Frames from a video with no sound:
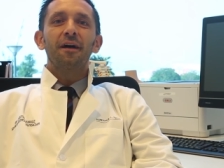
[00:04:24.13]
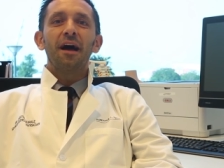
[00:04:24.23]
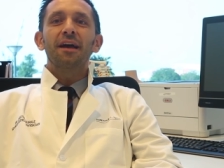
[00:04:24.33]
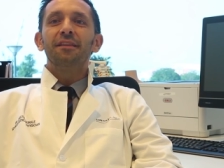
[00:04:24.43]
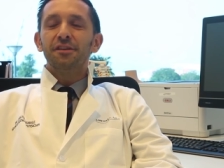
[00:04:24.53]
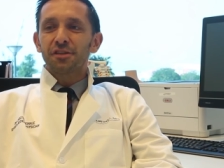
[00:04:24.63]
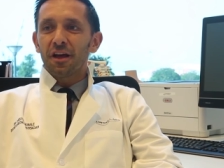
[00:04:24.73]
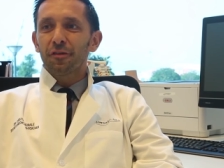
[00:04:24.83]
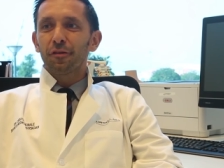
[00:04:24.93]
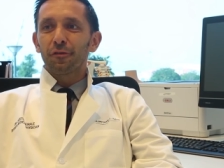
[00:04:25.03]
I had the
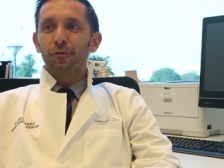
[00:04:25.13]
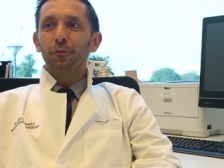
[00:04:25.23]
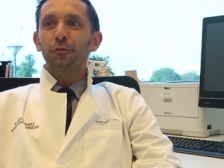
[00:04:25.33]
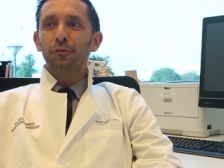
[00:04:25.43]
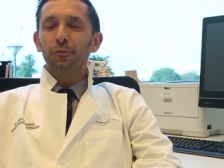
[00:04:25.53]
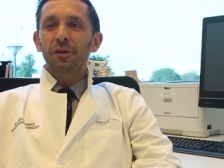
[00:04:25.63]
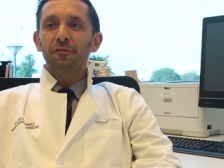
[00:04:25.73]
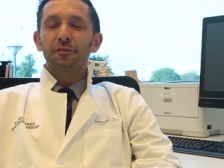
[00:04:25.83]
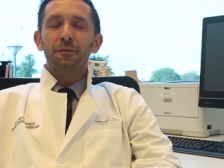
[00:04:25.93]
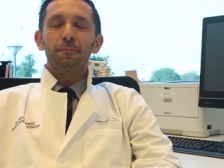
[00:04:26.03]
chance to, to
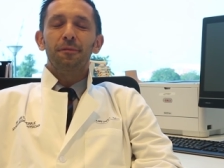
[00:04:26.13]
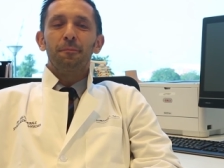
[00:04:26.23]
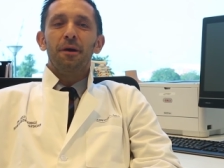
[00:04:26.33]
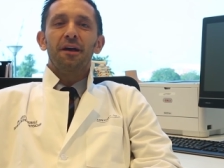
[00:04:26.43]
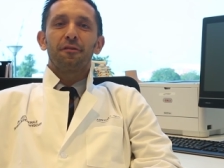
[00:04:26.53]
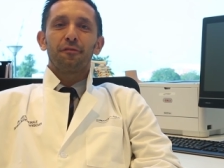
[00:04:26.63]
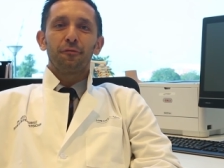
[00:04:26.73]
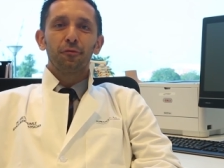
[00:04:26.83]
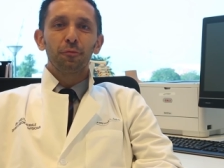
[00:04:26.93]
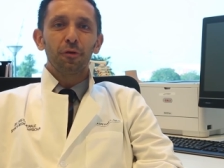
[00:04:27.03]
live the, the best
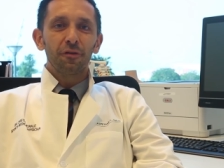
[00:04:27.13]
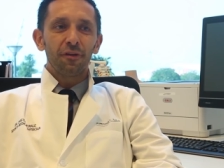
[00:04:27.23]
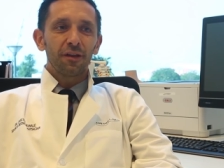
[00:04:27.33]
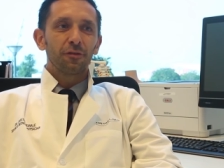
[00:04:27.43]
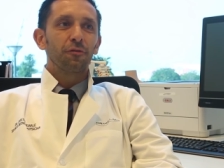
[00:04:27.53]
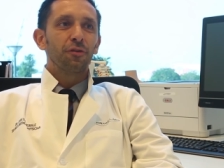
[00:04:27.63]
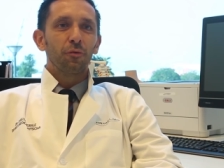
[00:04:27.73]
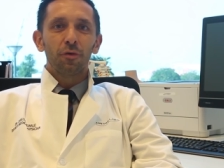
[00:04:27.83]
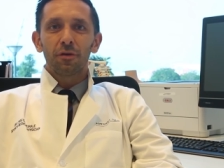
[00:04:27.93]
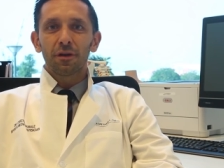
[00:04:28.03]
football event of the
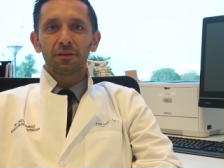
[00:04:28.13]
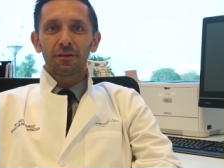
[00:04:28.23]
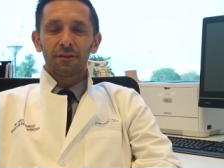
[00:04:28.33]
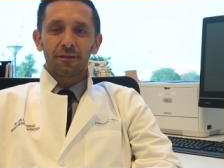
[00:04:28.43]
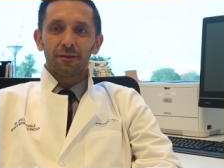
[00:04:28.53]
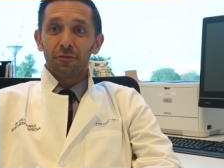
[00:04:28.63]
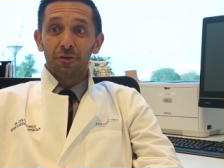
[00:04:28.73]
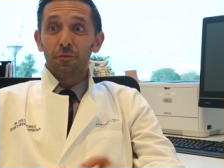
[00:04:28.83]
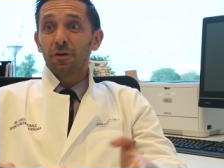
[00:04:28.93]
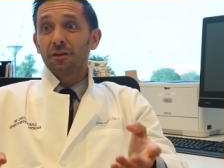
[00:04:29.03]
world, of
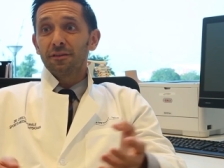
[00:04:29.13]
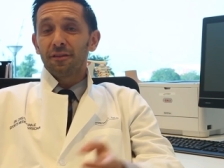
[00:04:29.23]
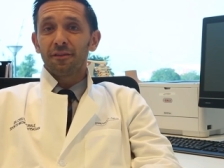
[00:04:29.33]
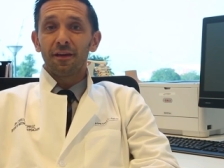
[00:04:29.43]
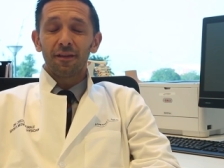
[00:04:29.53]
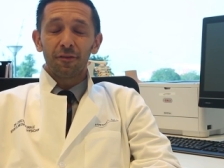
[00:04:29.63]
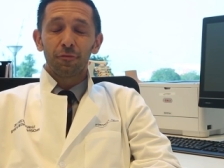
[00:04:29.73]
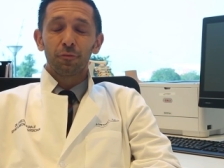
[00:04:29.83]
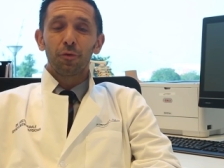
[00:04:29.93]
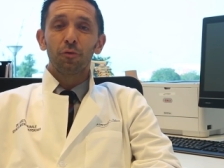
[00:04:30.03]
the world that is the, the
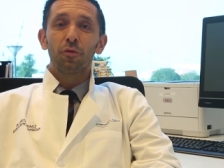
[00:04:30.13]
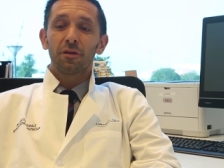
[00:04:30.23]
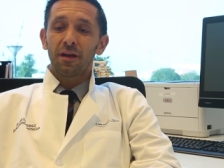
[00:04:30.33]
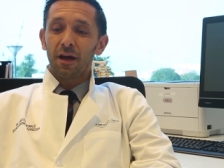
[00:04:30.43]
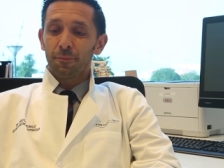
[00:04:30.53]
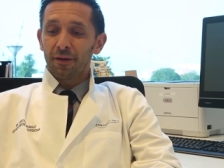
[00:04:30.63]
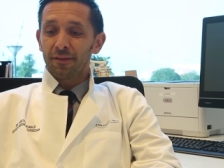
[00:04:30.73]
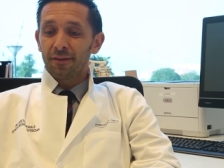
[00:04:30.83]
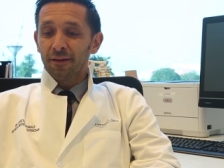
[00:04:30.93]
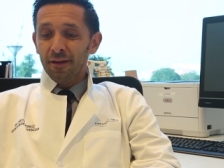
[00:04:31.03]
Football World Cup,
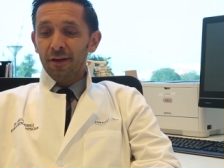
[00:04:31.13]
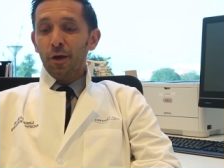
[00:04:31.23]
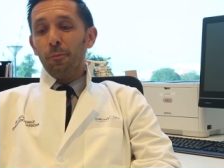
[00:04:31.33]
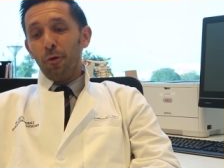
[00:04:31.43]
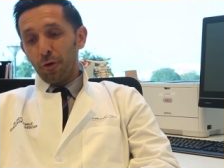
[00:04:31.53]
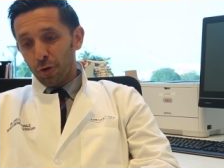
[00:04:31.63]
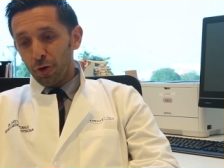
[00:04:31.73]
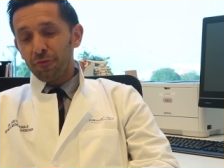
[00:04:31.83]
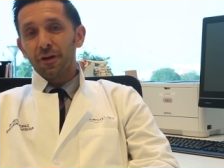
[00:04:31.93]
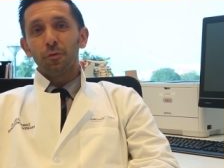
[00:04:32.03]
and
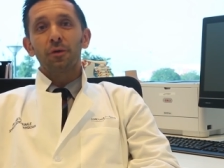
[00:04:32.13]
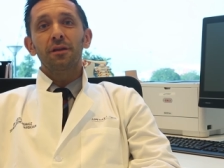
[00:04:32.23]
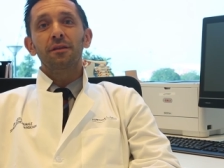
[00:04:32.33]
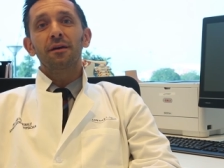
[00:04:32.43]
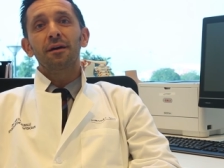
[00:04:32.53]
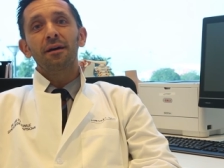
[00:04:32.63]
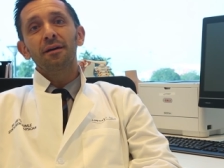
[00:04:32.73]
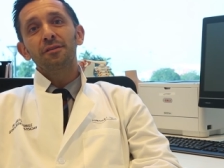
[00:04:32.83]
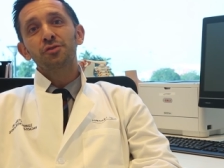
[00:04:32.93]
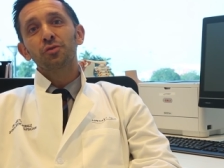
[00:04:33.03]
moreover with
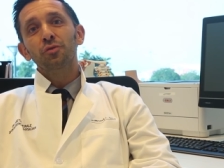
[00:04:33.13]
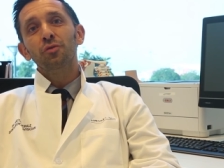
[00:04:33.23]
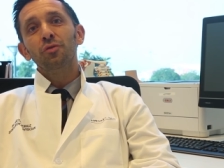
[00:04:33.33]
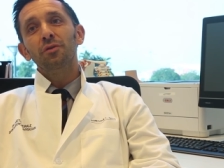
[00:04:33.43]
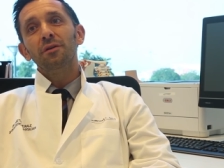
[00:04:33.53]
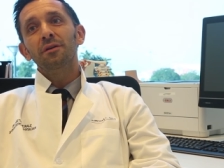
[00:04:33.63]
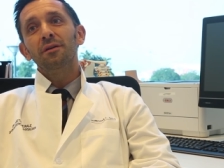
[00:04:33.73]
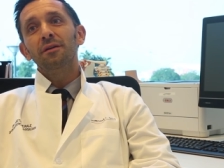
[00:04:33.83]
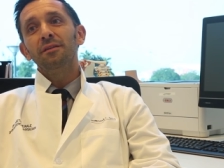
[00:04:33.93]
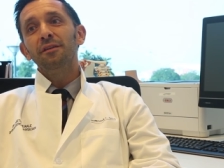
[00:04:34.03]
two
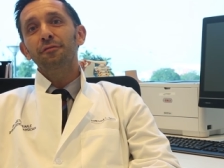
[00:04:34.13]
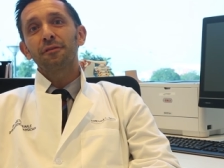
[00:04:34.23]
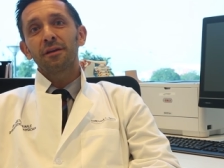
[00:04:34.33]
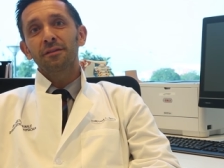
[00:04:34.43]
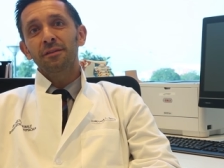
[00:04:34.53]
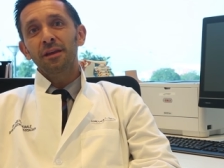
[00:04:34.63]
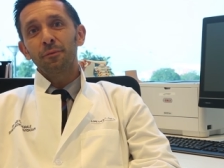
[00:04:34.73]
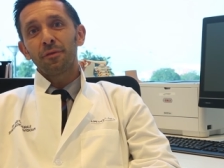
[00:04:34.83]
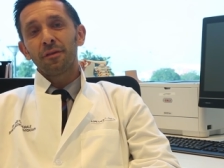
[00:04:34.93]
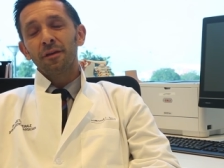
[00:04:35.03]
different
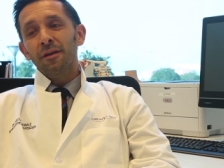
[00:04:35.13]
teams.